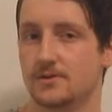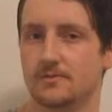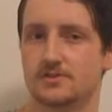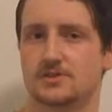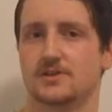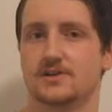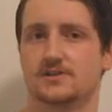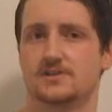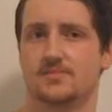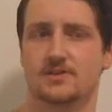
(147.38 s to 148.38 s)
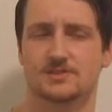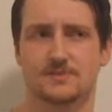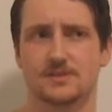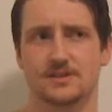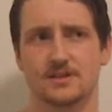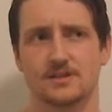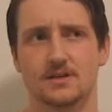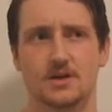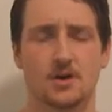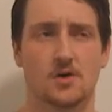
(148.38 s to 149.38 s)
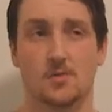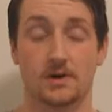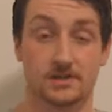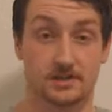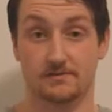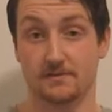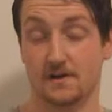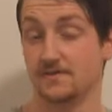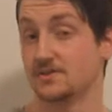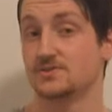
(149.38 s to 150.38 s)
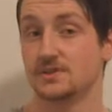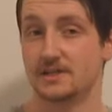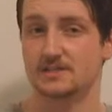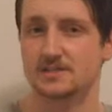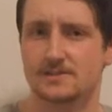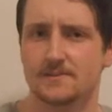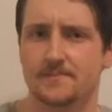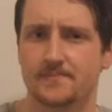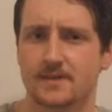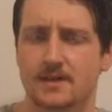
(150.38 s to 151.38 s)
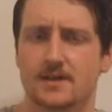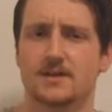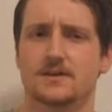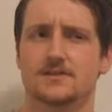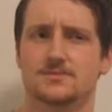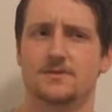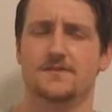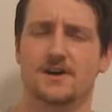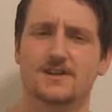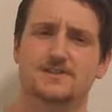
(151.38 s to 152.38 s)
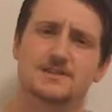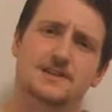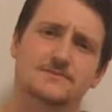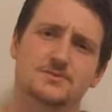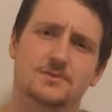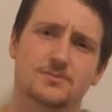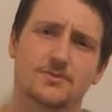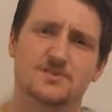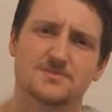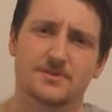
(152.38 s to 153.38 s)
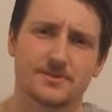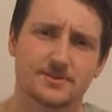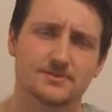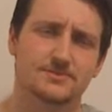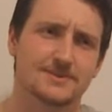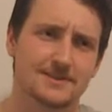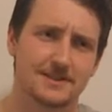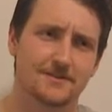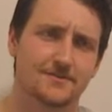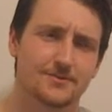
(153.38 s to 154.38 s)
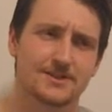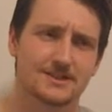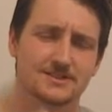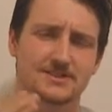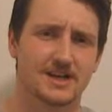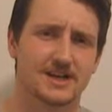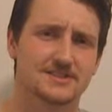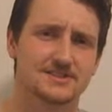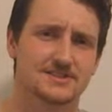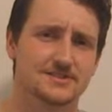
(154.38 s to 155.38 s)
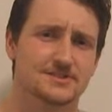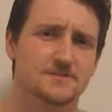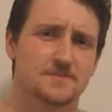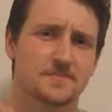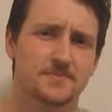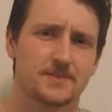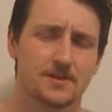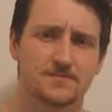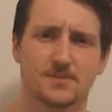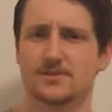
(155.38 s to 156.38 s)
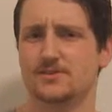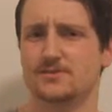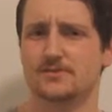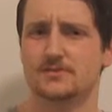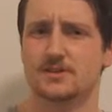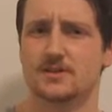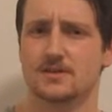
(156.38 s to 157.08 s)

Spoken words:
which occurs in approximately 1 in every 500 cases. So we find ourselves with water molecules with differing sizes of molecules.